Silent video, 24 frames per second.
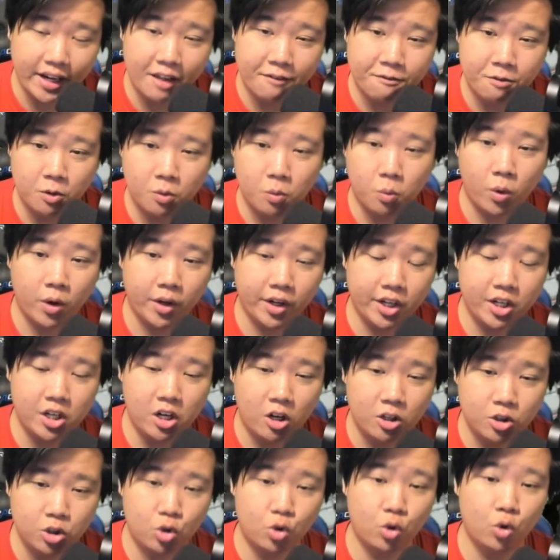if you're working
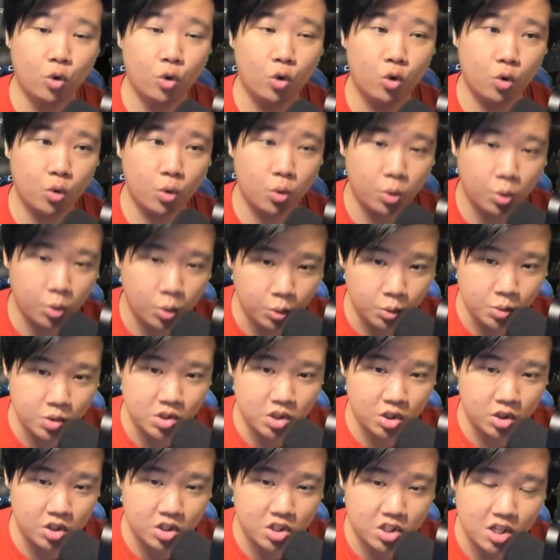onto
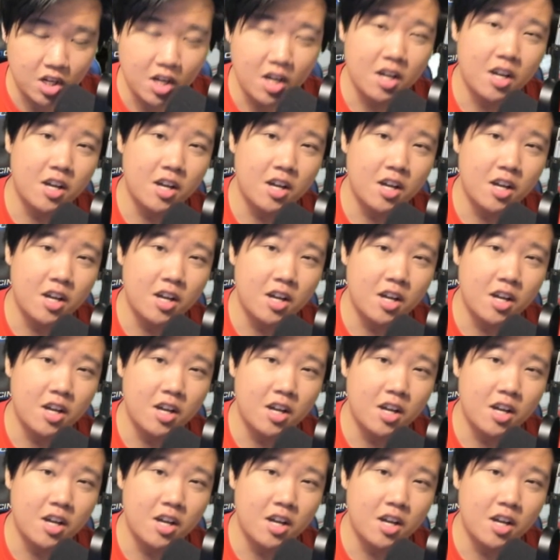cruisers.